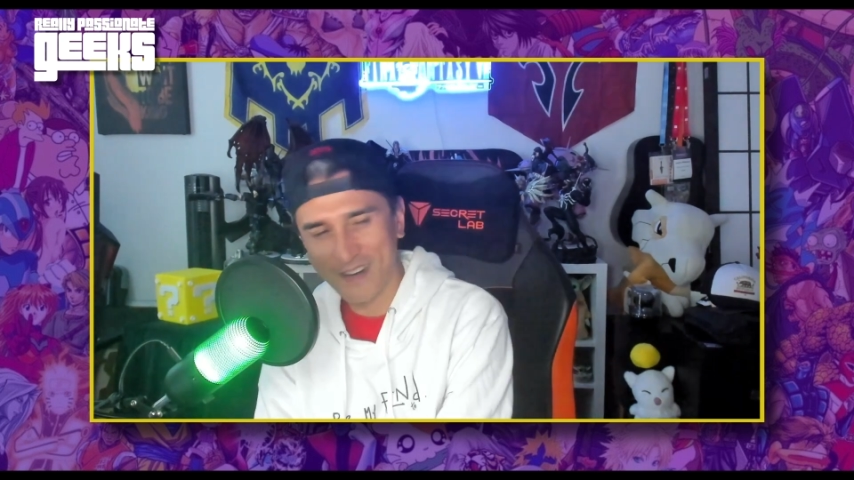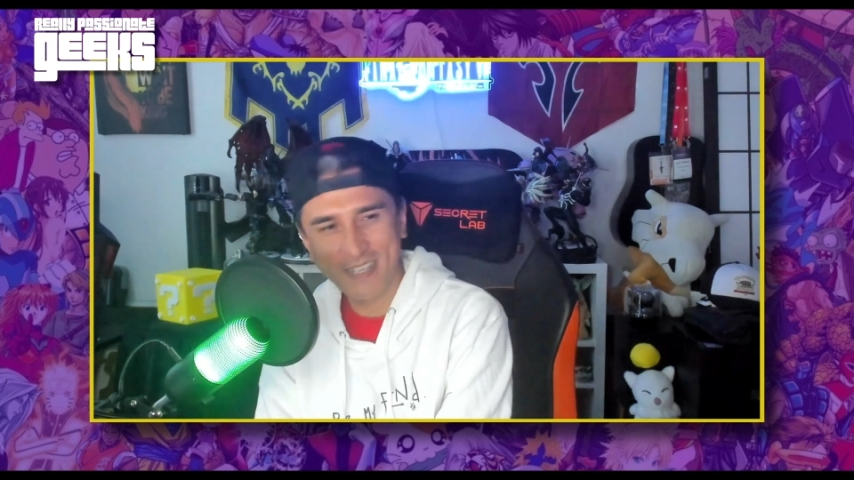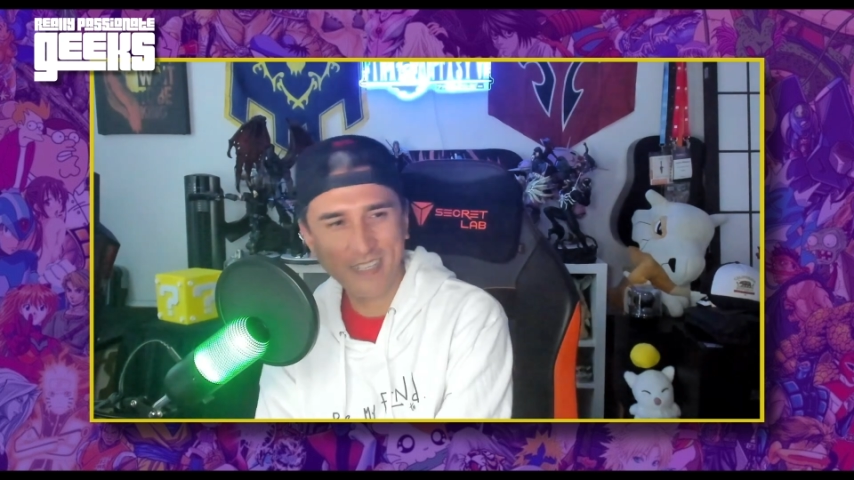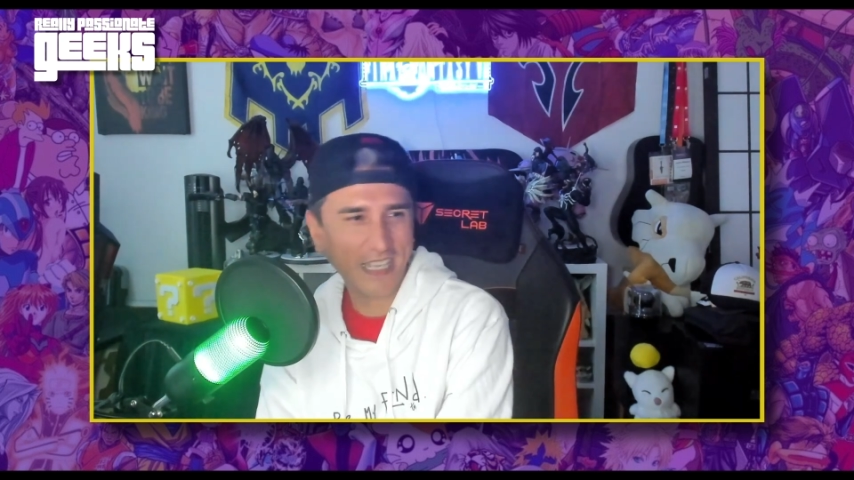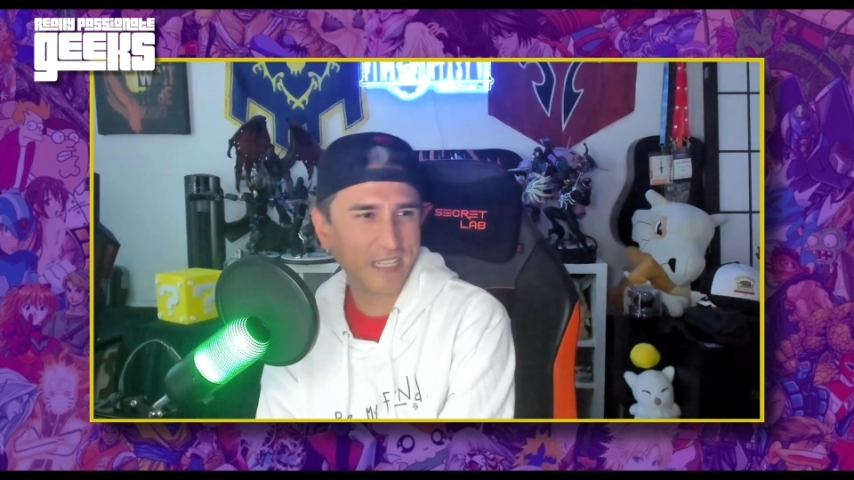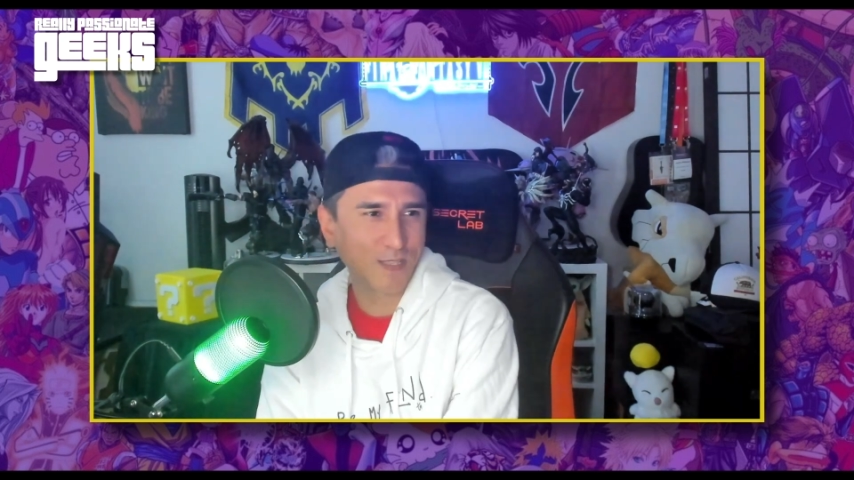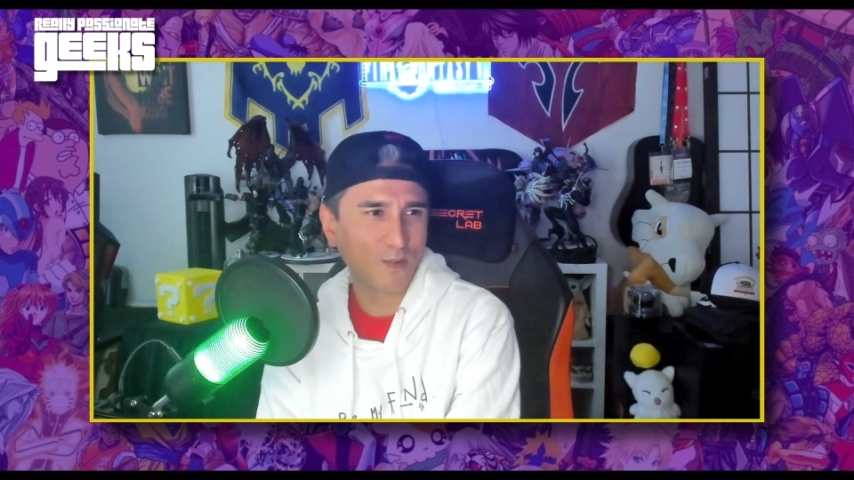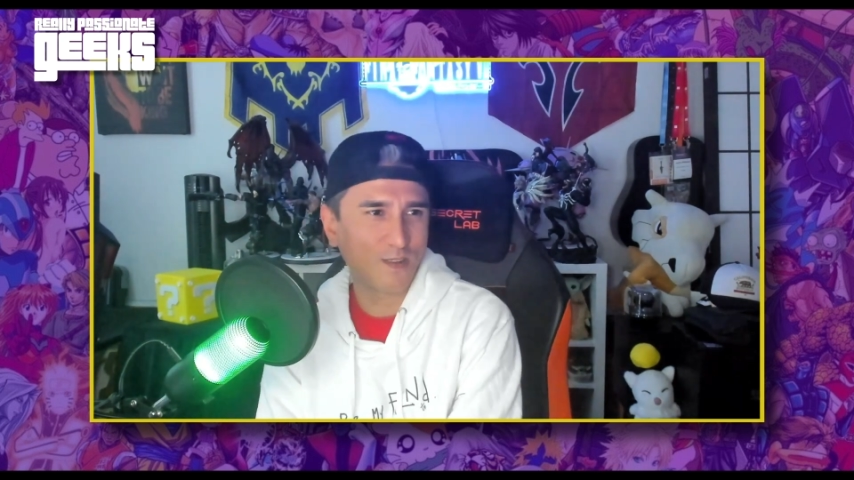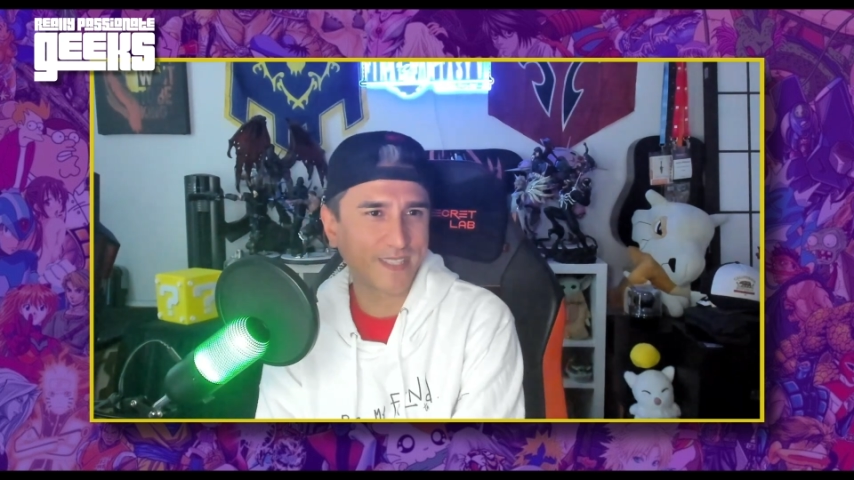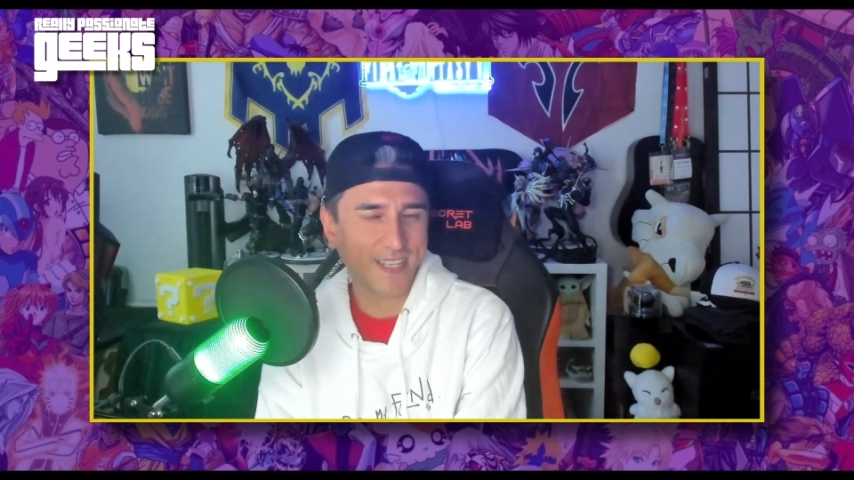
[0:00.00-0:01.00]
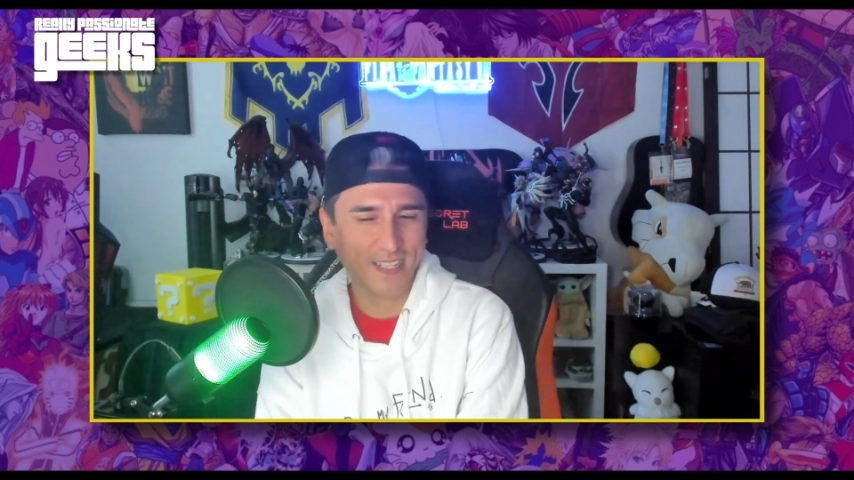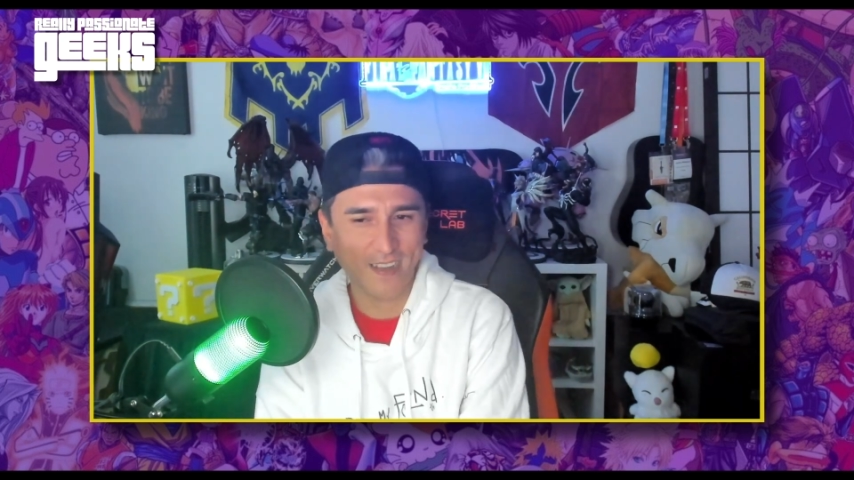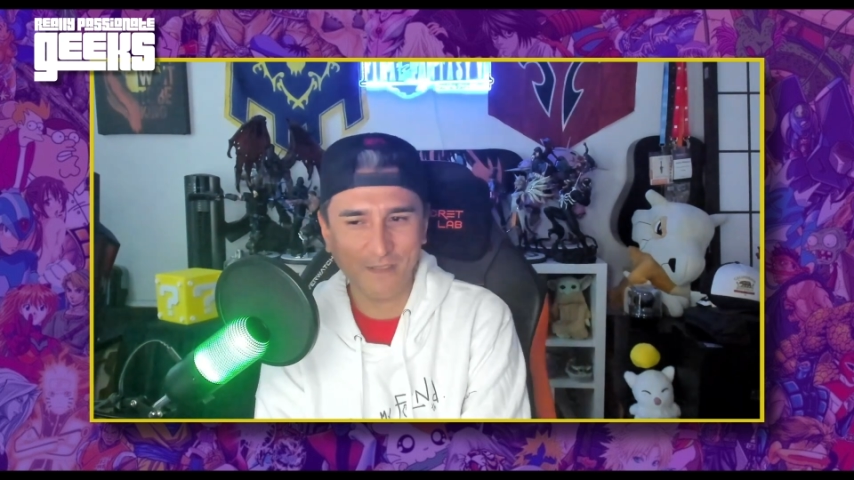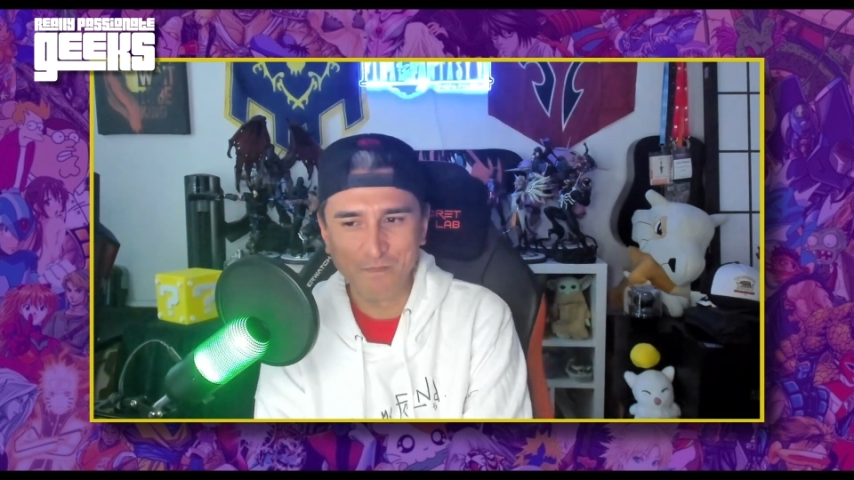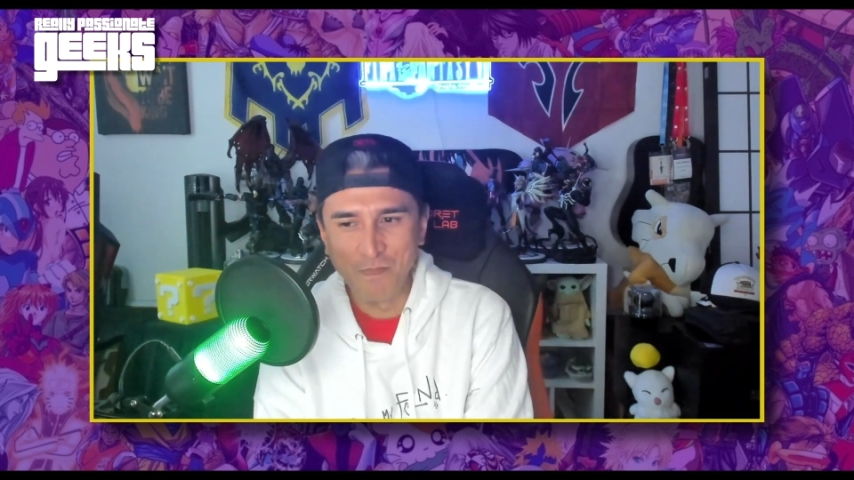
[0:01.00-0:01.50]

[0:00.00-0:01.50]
He's still on TikTok.